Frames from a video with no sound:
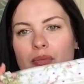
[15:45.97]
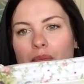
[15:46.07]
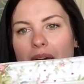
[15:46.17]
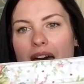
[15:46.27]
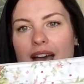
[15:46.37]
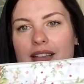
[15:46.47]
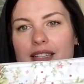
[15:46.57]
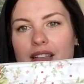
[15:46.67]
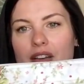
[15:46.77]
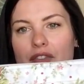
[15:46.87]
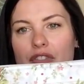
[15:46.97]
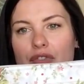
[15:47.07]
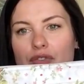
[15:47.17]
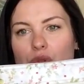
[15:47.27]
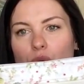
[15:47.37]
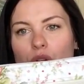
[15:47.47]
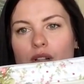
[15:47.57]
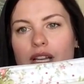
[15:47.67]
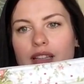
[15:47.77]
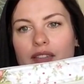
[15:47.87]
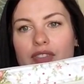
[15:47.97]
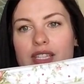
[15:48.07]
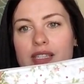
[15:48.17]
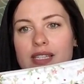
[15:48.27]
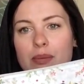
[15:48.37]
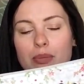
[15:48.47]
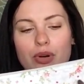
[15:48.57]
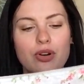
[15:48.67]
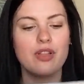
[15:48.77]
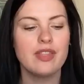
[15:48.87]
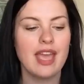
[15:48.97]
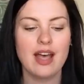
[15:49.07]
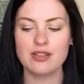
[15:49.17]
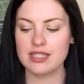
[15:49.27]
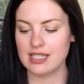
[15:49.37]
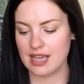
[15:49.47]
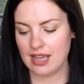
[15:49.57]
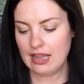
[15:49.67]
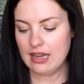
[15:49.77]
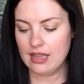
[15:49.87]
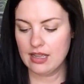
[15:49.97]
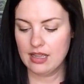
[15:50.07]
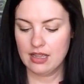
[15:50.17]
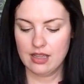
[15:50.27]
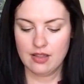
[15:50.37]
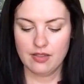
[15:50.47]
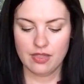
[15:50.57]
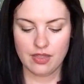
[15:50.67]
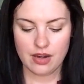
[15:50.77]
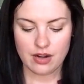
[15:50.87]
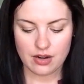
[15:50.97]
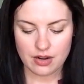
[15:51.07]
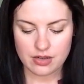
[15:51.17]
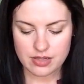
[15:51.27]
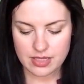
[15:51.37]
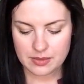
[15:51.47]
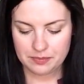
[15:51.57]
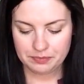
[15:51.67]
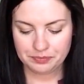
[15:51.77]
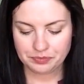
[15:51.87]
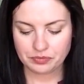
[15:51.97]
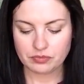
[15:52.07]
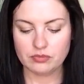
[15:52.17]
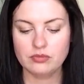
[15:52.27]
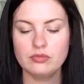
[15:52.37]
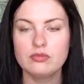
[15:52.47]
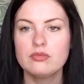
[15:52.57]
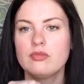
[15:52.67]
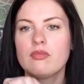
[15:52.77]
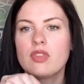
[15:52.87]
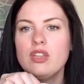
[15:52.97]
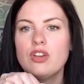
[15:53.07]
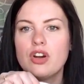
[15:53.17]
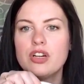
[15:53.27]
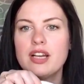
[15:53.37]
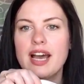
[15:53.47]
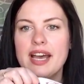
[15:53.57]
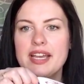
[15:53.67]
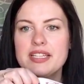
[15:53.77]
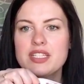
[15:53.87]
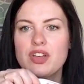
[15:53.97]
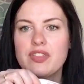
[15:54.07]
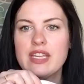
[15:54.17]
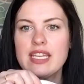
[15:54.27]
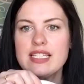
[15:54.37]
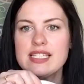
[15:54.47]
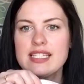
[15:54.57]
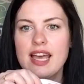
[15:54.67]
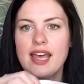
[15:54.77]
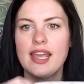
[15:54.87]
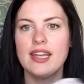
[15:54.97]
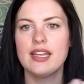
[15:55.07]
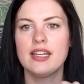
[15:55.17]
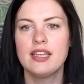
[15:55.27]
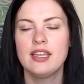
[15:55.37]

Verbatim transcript: bags. I love the floral, I love the zipper on the outside. There's yarn guides on the inside